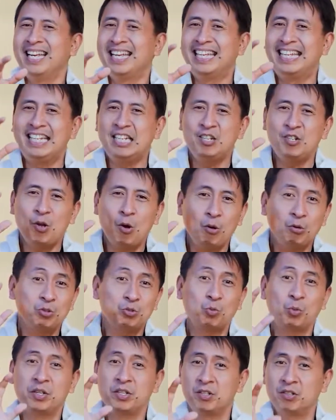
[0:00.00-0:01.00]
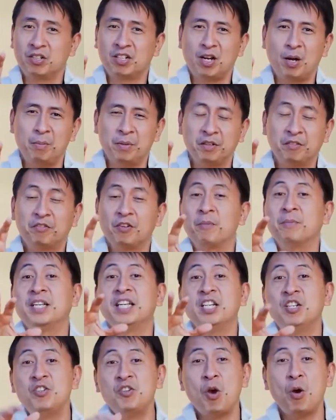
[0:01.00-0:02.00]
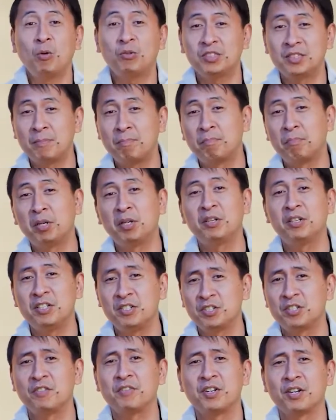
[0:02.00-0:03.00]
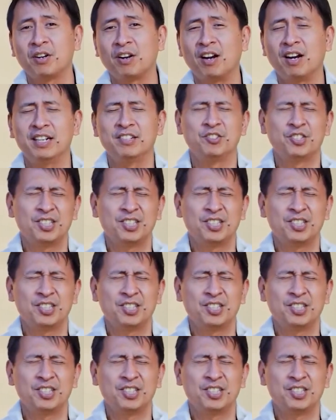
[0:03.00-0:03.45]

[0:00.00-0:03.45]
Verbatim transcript: He knows where you're coming from. He knows the burdens of your heart.